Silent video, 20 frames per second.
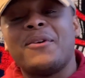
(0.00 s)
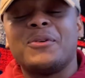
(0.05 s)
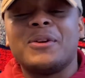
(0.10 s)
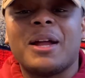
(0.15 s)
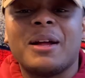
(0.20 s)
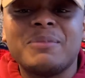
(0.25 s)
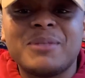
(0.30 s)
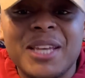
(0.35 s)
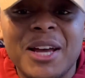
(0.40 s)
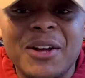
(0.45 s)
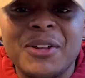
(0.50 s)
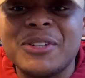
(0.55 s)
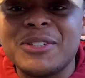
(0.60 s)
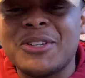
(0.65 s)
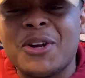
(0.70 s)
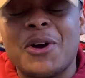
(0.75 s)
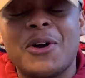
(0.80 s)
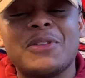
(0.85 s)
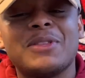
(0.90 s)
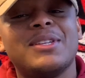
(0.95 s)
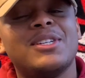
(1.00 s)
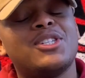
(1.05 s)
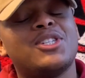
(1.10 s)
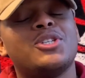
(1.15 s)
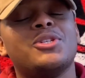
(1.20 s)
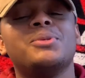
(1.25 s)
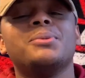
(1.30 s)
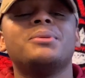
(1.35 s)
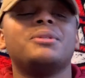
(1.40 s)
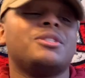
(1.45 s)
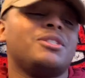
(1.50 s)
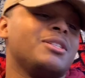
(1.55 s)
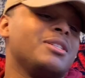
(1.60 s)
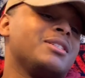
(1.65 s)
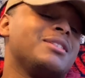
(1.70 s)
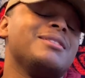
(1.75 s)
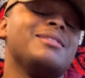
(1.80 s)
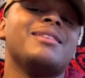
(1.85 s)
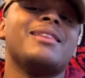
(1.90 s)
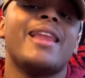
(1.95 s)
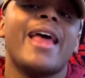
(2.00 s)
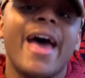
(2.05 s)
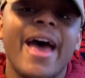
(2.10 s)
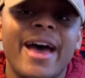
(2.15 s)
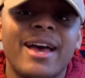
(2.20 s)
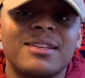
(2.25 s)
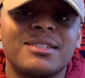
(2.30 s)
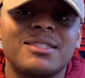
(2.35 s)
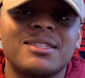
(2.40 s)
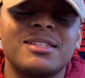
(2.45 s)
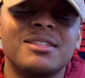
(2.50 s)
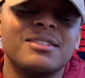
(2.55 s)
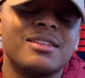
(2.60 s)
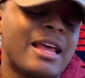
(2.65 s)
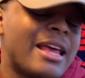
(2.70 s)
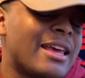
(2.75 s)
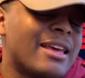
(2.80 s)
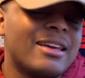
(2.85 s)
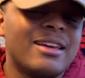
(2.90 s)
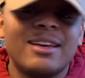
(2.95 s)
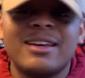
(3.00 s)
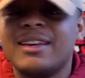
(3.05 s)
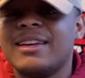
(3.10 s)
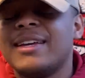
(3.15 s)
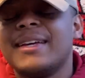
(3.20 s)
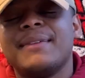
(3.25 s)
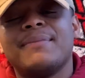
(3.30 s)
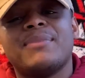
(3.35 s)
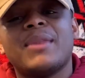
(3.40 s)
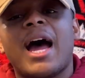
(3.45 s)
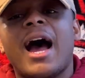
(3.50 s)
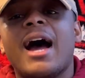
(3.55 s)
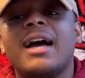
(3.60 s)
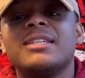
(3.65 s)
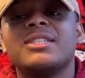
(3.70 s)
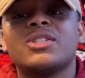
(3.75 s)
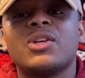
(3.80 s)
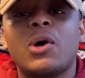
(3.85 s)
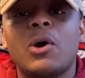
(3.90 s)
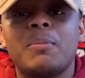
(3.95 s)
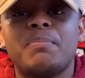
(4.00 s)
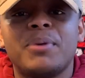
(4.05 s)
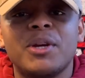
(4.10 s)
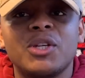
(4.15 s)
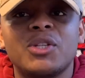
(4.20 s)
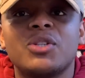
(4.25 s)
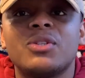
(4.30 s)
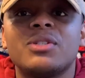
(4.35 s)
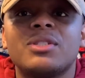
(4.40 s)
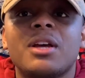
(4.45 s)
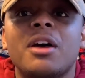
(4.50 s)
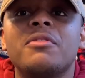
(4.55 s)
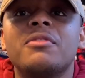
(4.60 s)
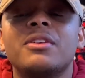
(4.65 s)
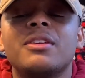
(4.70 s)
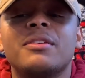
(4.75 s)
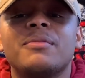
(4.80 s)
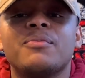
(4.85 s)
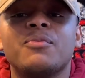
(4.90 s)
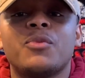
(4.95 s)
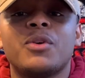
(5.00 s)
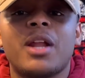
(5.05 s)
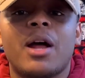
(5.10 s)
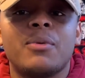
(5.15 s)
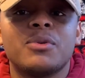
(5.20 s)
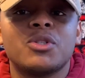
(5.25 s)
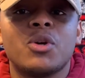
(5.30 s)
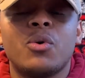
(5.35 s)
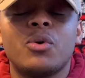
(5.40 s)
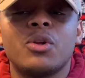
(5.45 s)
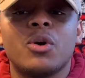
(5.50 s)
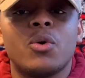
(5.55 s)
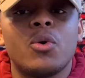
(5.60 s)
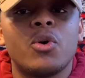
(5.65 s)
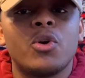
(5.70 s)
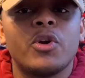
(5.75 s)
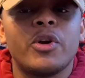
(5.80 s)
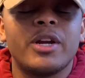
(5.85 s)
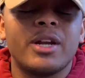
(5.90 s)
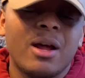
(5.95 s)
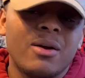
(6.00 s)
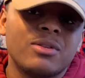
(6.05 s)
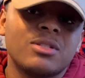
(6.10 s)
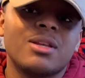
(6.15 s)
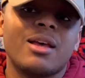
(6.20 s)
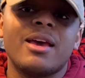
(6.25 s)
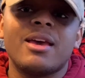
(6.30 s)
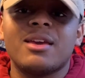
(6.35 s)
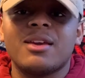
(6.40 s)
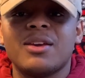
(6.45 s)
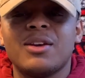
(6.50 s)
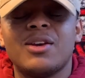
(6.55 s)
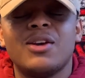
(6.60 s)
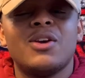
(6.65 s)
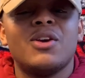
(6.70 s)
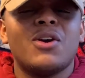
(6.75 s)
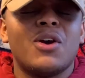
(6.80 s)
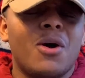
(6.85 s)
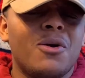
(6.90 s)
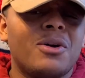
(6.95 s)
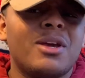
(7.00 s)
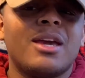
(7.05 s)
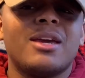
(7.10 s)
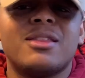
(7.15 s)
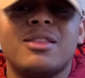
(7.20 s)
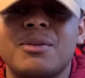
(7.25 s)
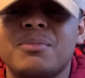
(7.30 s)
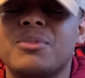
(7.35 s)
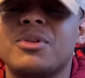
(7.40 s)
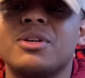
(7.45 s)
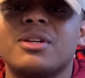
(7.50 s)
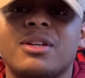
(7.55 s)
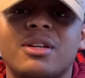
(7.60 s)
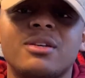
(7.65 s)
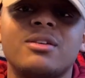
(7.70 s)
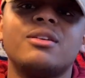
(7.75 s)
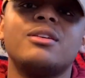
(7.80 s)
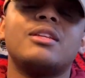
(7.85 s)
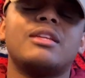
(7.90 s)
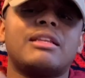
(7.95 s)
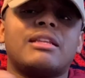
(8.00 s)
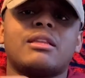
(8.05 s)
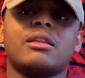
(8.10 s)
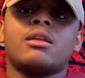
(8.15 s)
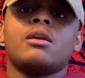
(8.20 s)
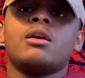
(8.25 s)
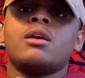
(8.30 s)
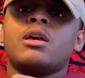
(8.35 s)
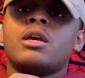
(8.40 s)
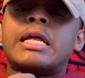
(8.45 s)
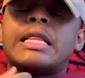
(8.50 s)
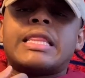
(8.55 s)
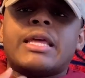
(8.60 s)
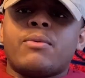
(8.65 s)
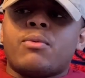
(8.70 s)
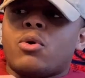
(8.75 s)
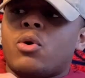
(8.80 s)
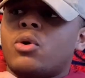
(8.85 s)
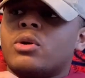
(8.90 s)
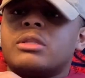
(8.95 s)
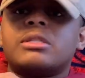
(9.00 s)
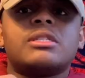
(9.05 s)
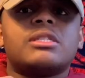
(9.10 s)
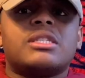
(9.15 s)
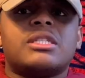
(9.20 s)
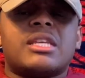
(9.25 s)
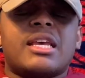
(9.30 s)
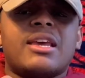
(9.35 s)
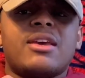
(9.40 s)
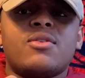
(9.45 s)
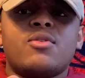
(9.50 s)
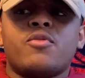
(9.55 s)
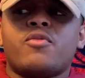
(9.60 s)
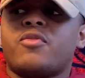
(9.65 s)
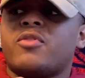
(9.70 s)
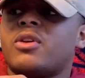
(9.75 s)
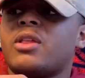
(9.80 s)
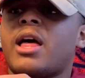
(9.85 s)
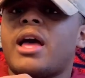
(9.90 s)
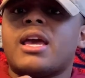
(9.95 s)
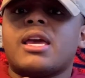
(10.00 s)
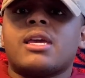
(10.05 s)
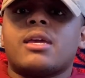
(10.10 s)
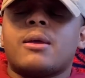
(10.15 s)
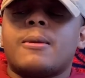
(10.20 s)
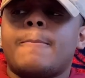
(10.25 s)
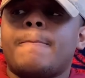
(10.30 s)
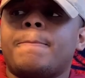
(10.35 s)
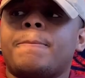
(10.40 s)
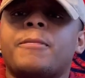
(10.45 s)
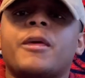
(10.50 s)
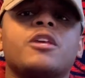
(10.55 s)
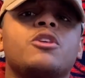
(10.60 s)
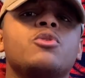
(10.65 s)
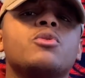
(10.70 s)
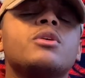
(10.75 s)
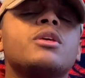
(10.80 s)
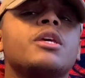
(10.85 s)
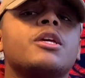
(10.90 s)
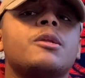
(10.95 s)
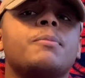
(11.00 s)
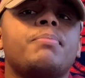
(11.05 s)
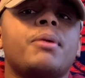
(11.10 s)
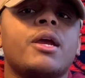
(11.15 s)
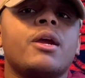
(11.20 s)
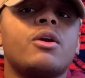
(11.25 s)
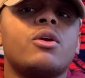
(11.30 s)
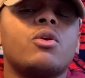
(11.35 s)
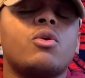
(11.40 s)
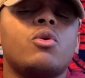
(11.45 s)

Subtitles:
when I'm telling y'all, this shoe is just nasty. Like, I saw pictures of it when I was going to order, and I was like, okay, them look good. And they were on sale for like you can get a pair